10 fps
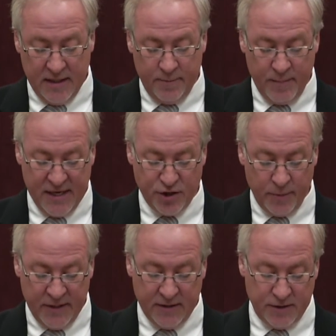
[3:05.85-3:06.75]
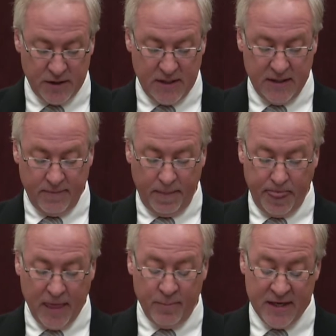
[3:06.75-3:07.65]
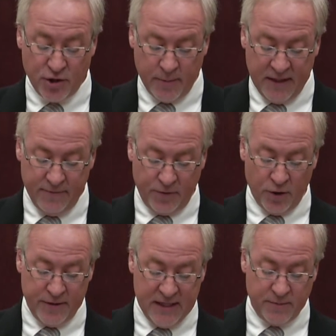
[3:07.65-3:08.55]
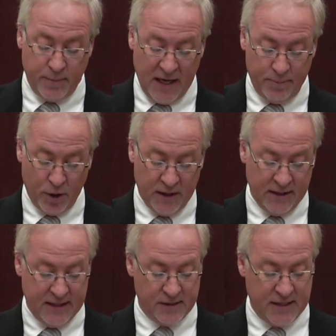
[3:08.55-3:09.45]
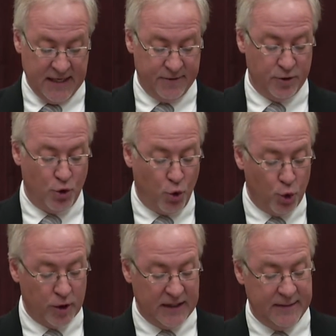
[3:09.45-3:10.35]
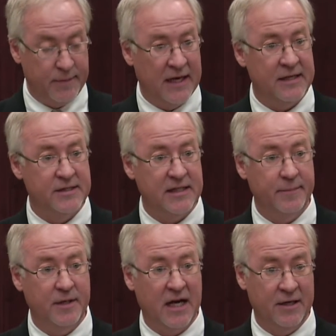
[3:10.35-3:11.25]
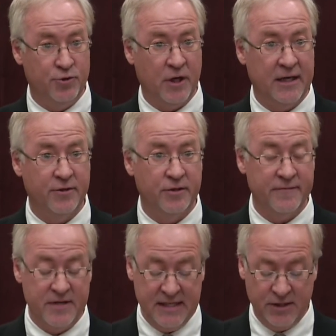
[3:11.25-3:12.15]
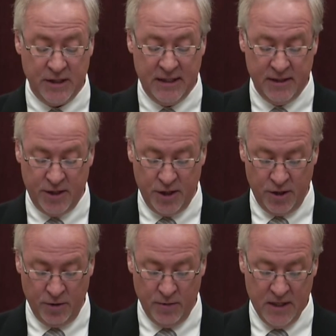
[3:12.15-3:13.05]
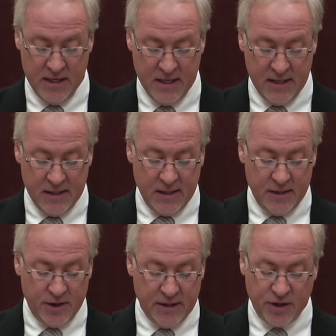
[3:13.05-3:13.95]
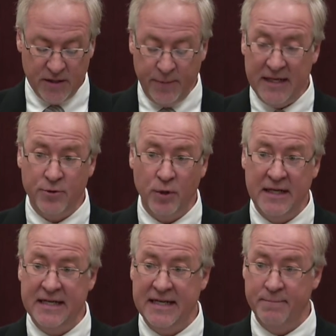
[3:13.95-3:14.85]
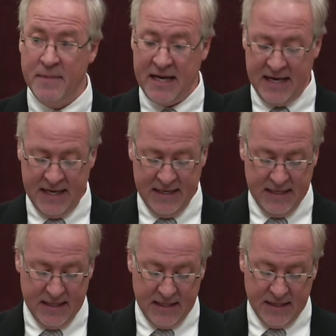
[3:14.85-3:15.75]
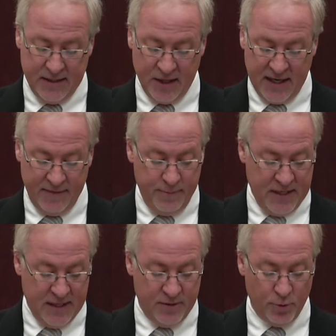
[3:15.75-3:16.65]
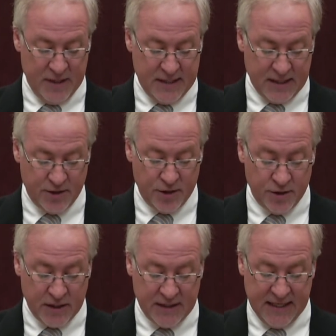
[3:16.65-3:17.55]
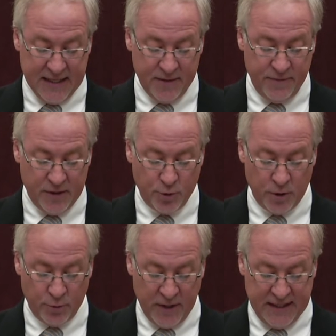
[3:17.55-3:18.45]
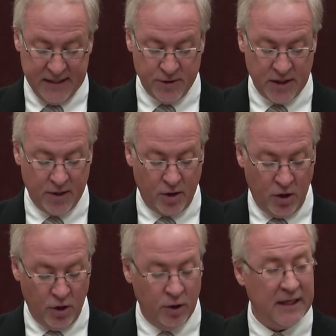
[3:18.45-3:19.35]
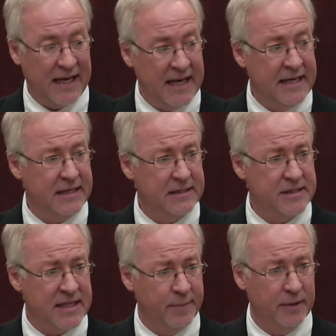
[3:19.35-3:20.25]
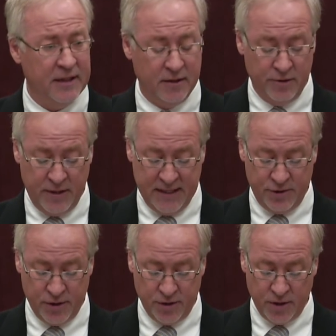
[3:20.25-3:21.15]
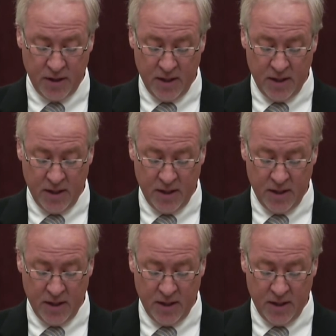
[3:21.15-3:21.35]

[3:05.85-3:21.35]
Measurement for this byproduct is gathered quarterly by a subcontractor of TCEQ. Since the peak reading in May, there have been reductions in the individual readings at all 8 sampling locations.